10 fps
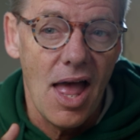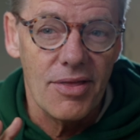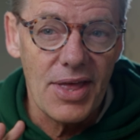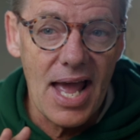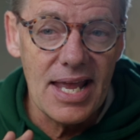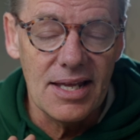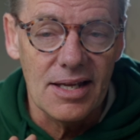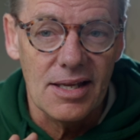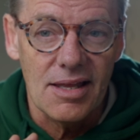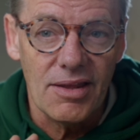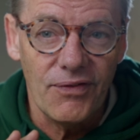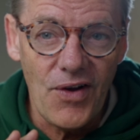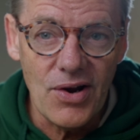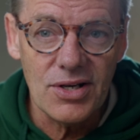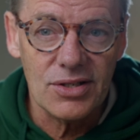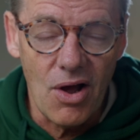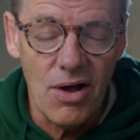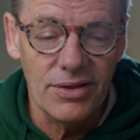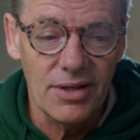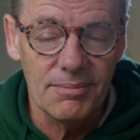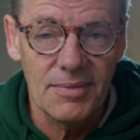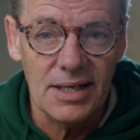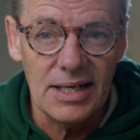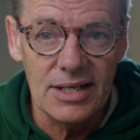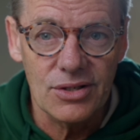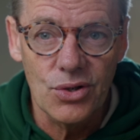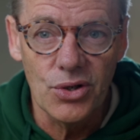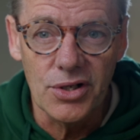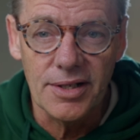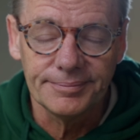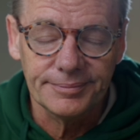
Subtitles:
The focus on them is good.